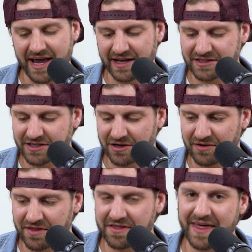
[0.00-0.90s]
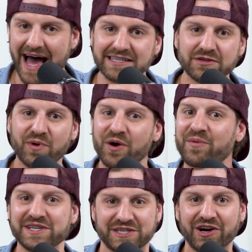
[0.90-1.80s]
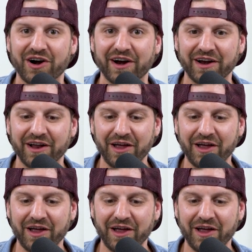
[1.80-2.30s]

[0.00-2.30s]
And so that's where we start,